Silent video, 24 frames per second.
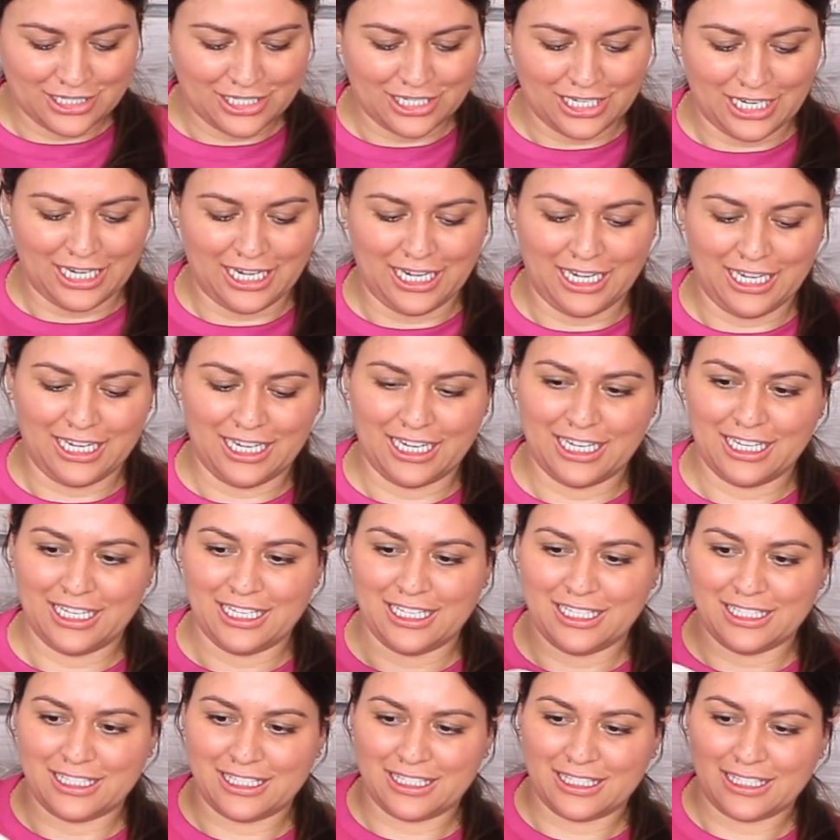
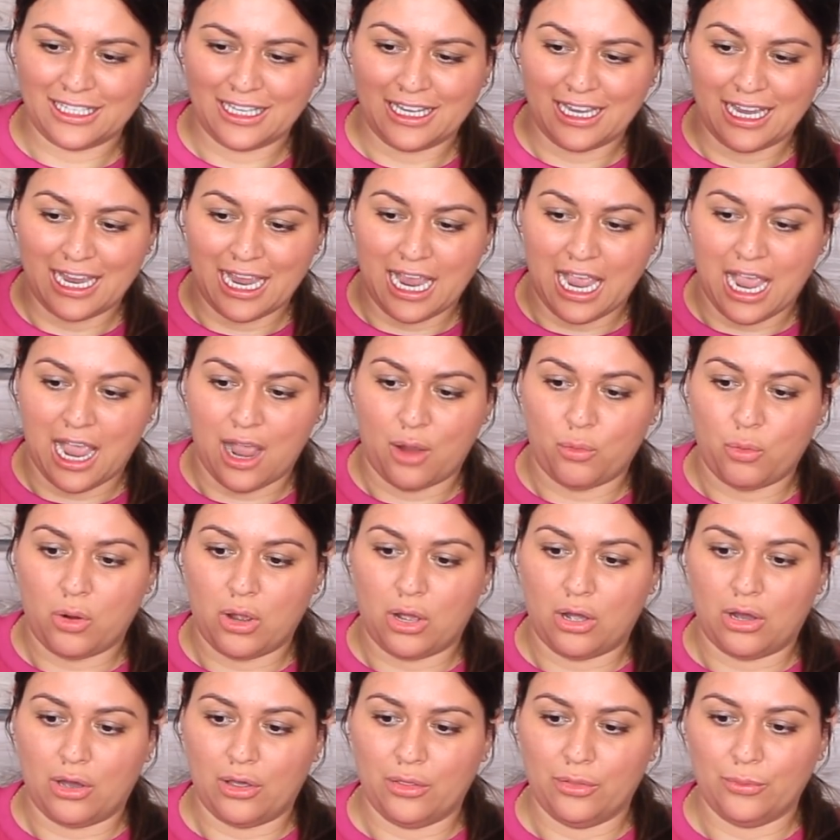Genius. I
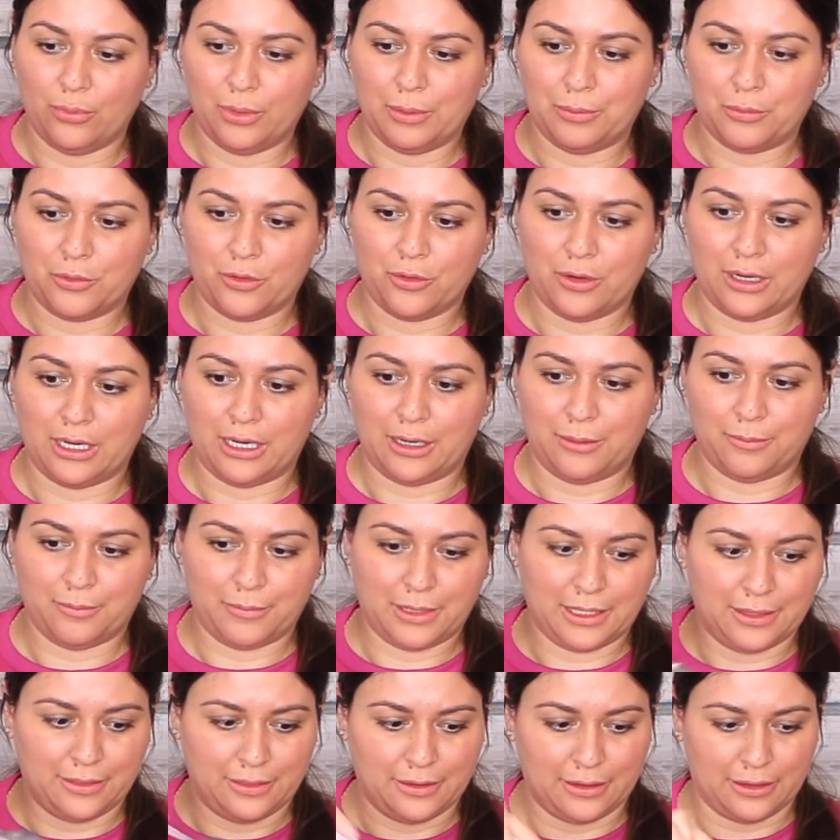want all the whipped
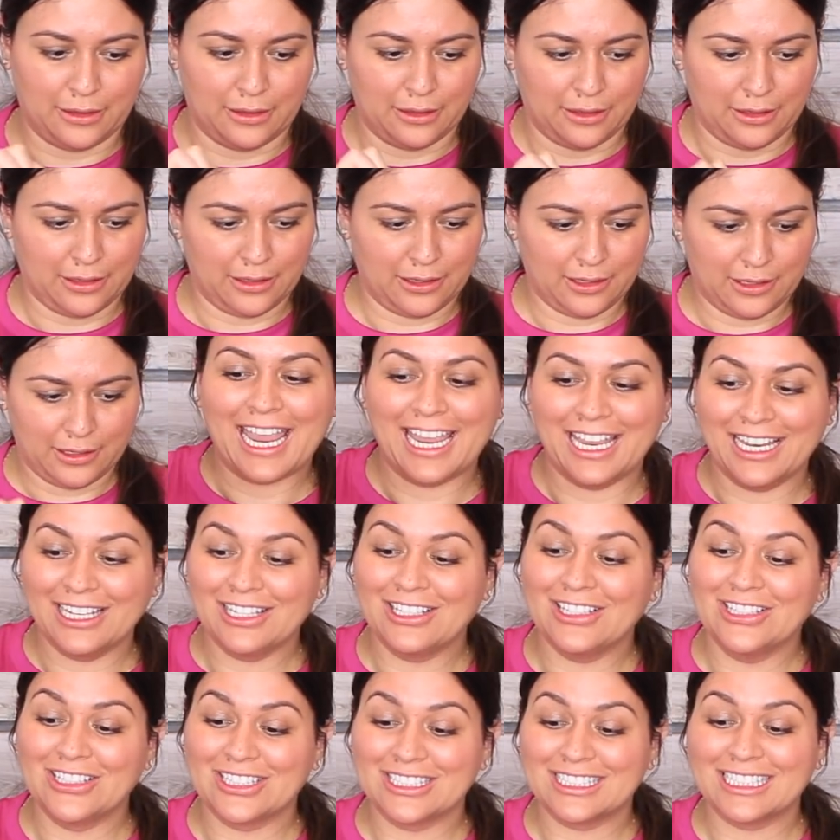cream in there. It
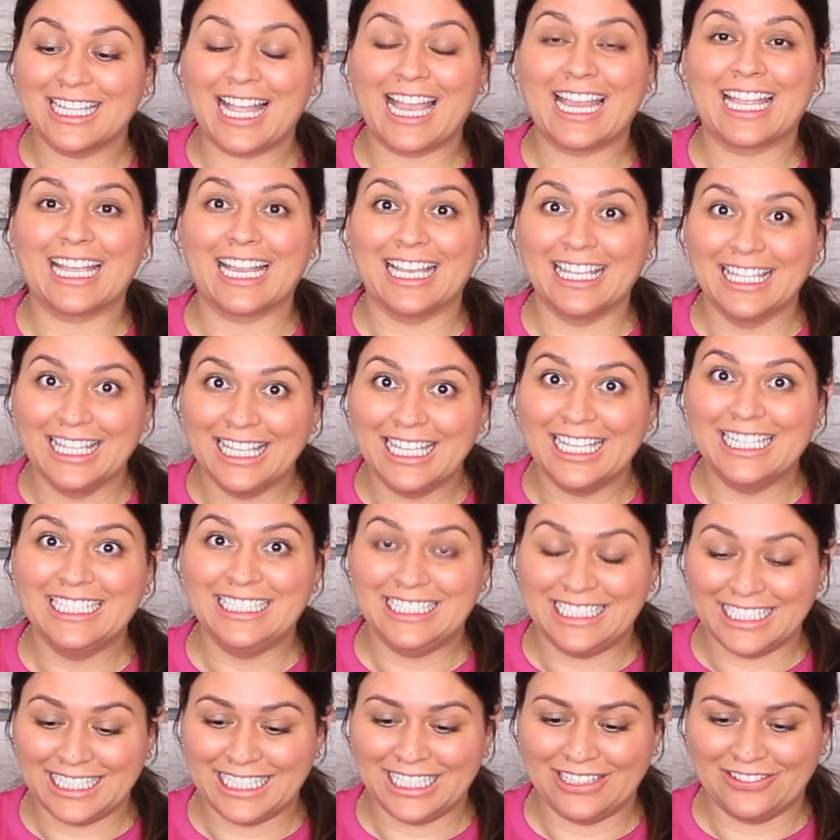looks like
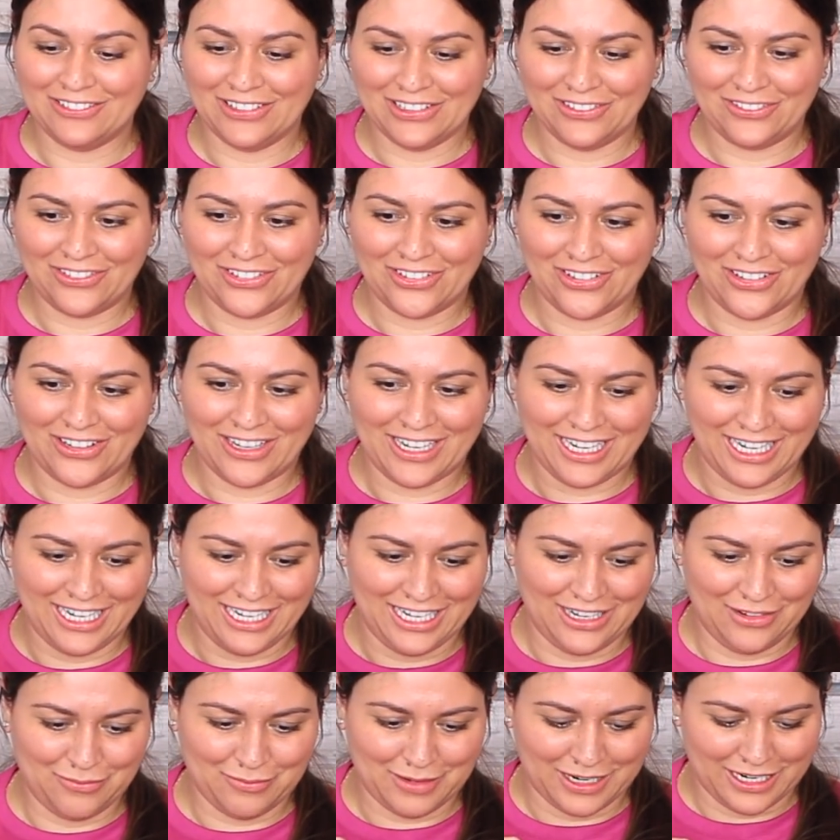legit whipped
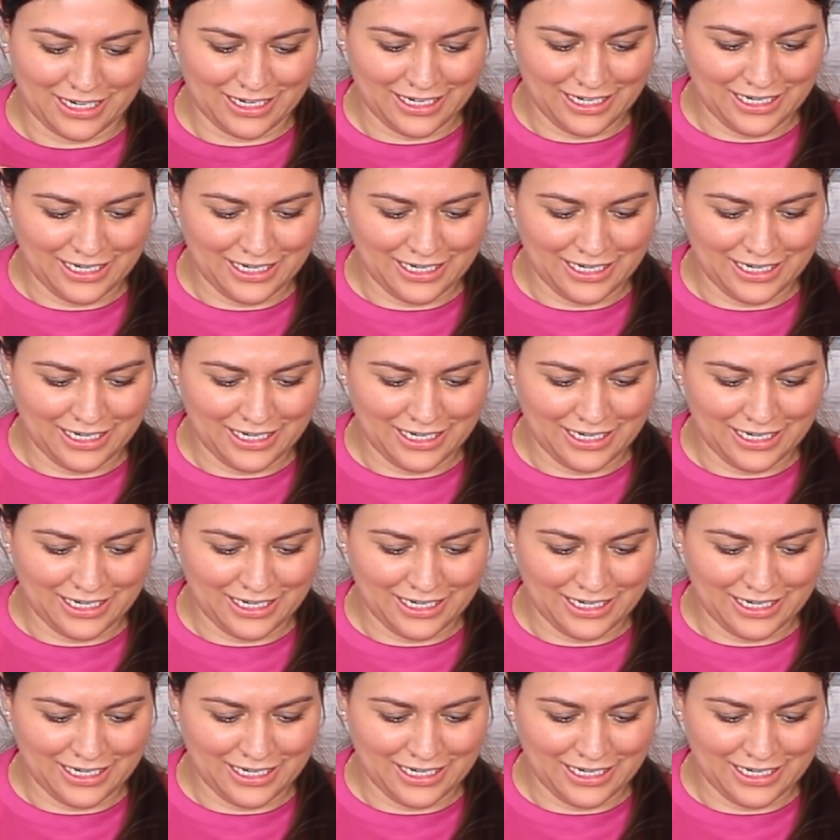cream.